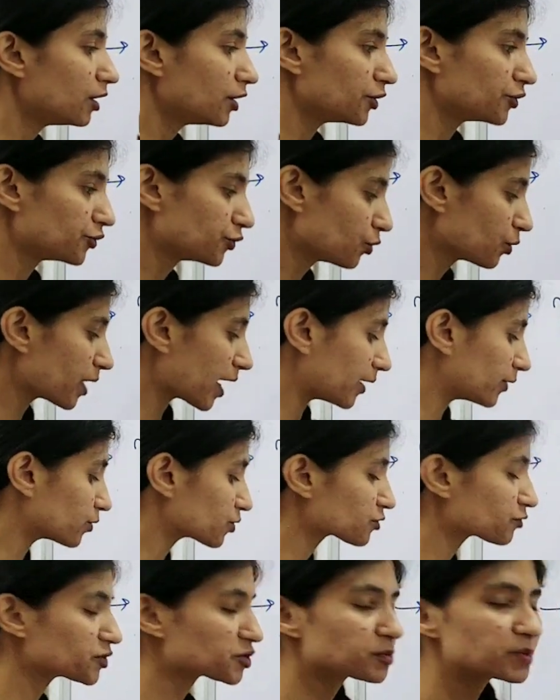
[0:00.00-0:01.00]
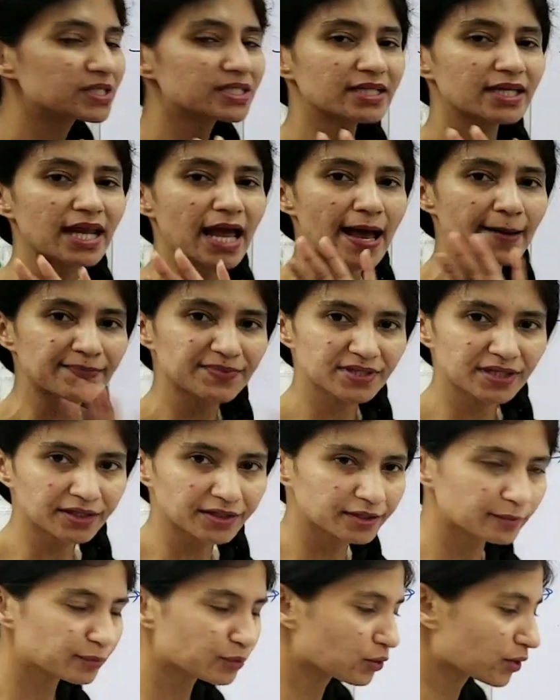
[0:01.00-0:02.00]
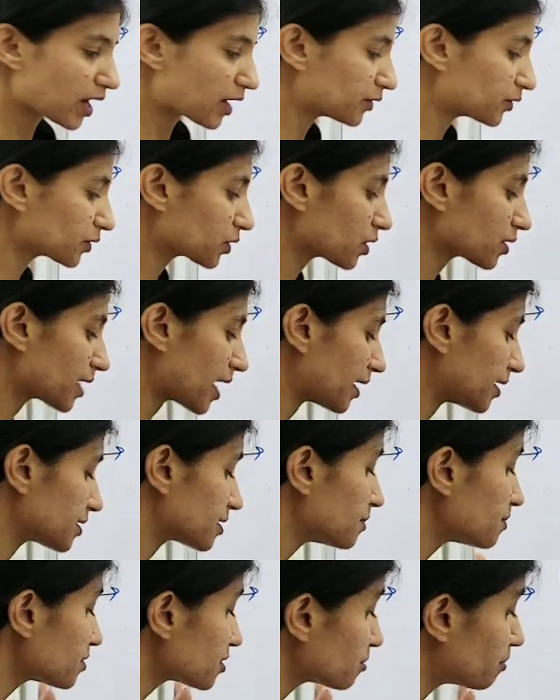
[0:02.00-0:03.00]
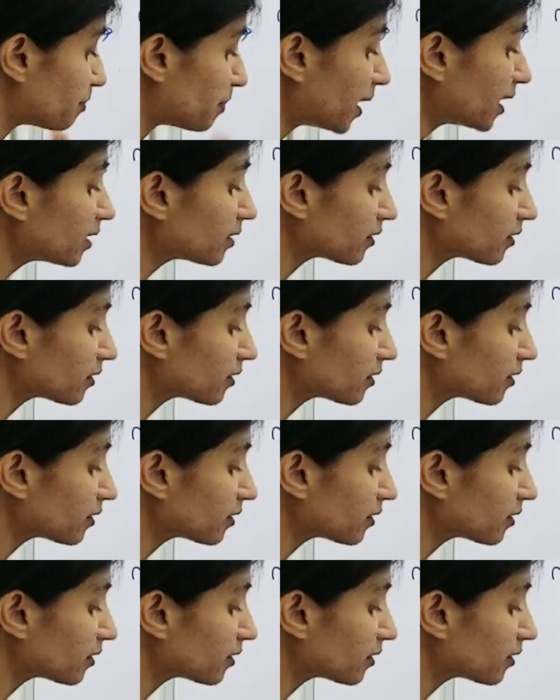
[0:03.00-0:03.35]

eukaryotes, which means they are absent in the prokaryotic organisms. But